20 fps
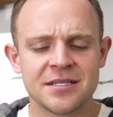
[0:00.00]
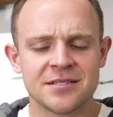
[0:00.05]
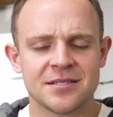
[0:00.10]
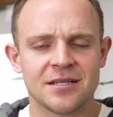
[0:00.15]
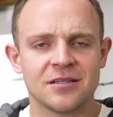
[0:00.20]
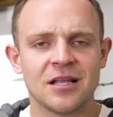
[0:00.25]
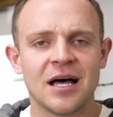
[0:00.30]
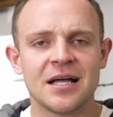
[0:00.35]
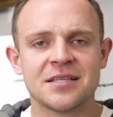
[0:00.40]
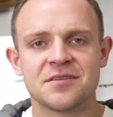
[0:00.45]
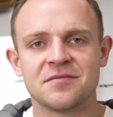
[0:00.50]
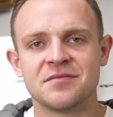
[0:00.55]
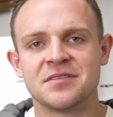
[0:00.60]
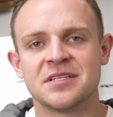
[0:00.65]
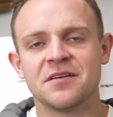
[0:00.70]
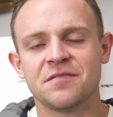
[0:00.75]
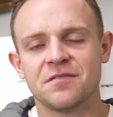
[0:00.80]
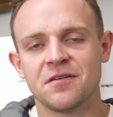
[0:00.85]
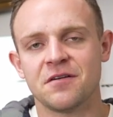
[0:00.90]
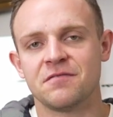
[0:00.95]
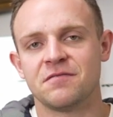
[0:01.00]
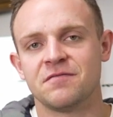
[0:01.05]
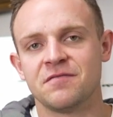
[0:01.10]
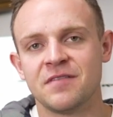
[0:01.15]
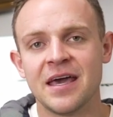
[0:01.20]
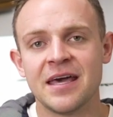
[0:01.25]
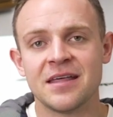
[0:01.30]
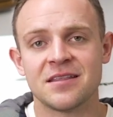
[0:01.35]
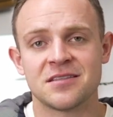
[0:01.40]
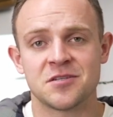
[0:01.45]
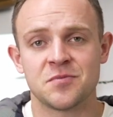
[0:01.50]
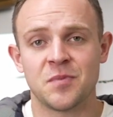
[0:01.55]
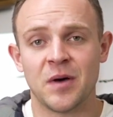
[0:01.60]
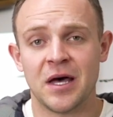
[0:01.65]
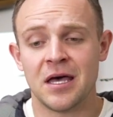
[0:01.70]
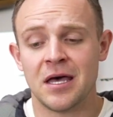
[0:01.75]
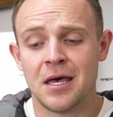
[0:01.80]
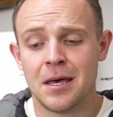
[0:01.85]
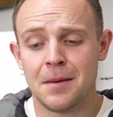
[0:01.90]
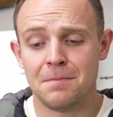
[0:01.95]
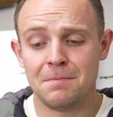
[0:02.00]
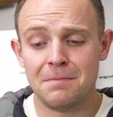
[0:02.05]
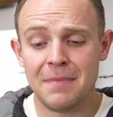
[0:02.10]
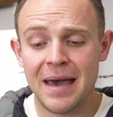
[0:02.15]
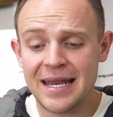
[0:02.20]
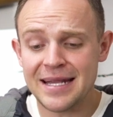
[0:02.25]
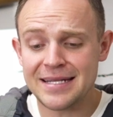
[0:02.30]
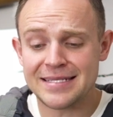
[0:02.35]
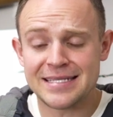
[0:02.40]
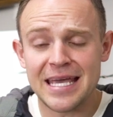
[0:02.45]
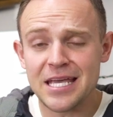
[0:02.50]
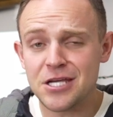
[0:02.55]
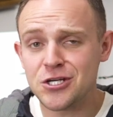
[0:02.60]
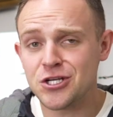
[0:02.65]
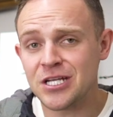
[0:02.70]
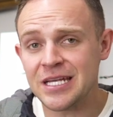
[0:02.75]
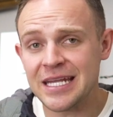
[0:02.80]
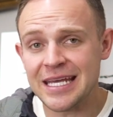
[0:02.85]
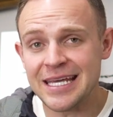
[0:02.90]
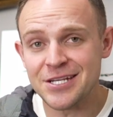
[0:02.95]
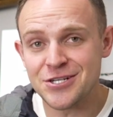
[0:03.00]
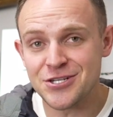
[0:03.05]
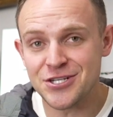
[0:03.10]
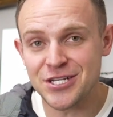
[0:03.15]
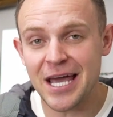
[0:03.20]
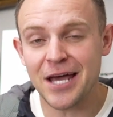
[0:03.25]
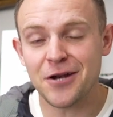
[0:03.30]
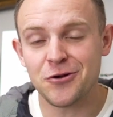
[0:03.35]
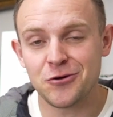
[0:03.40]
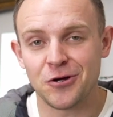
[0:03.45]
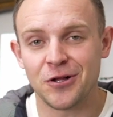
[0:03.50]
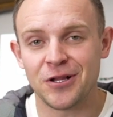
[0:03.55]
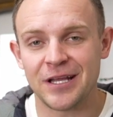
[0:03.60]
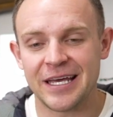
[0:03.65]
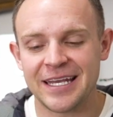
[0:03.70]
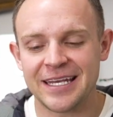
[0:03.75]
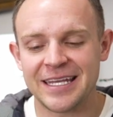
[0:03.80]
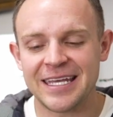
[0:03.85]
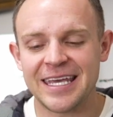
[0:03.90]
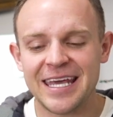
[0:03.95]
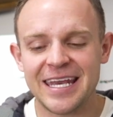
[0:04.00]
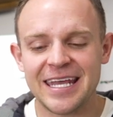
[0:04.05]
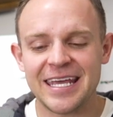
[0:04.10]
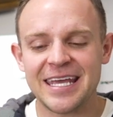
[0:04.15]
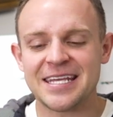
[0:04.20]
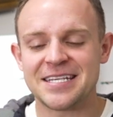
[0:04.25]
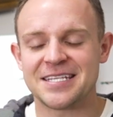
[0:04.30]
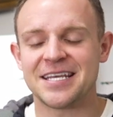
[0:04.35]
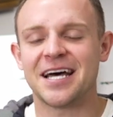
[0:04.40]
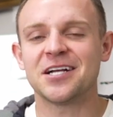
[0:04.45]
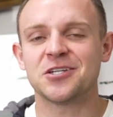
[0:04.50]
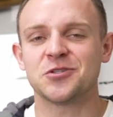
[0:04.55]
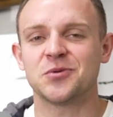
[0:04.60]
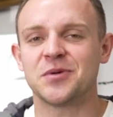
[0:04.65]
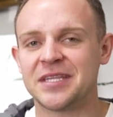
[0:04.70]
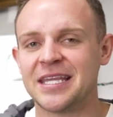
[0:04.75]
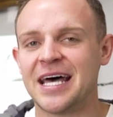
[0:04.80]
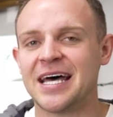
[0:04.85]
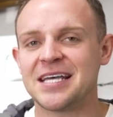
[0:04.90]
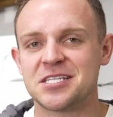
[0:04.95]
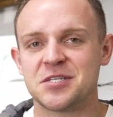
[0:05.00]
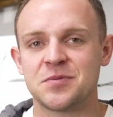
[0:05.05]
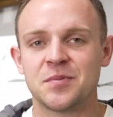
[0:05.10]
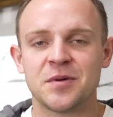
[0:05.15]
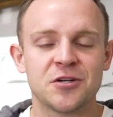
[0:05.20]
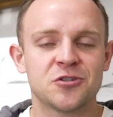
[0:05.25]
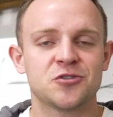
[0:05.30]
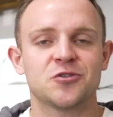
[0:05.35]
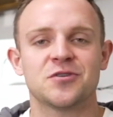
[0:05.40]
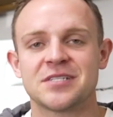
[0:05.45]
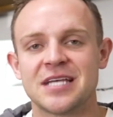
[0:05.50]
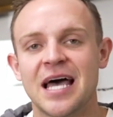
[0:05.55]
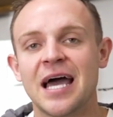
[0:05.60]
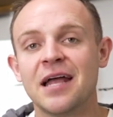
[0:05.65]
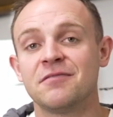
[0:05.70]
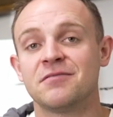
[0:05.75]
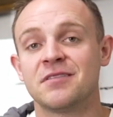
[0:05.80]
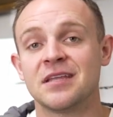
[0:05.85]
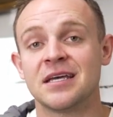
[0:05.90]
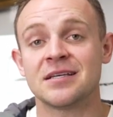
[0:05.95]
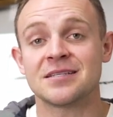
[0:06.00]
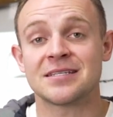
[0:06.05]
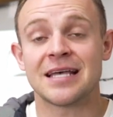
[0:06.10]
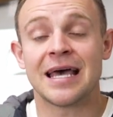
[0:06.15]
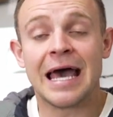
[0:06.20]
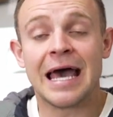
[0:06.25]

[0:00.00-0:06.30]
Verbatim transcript: into lots of different faiths, but meditation in general and getting in touch with that spiritual side of things,